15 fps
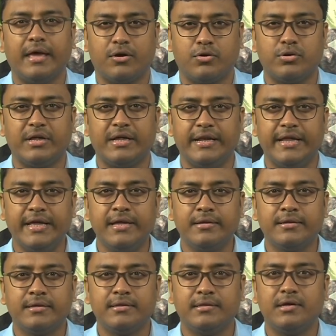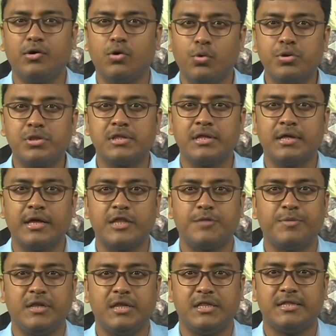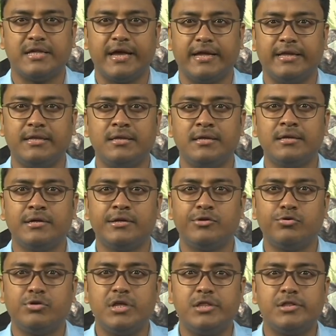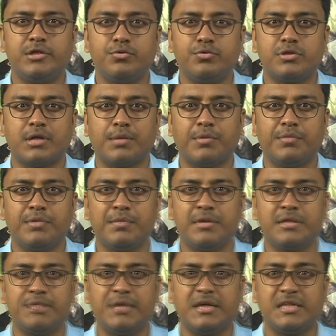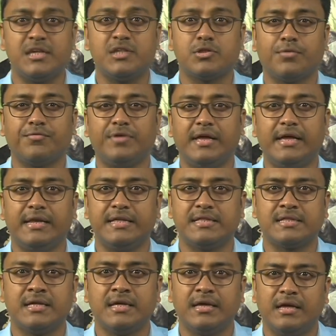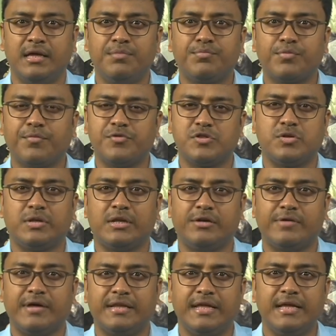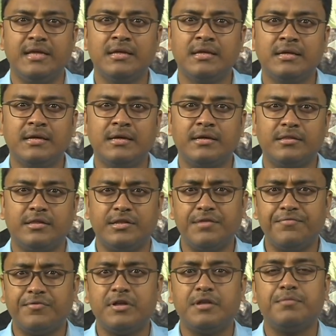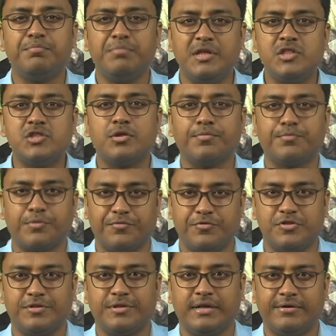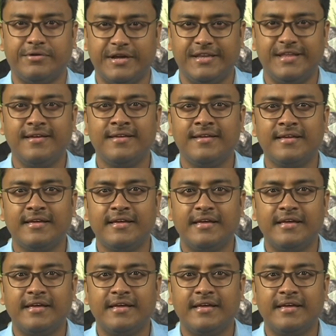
Accordingly, the course has been designed to teach you some of the basics of English in professional writing, the different means of professional writing,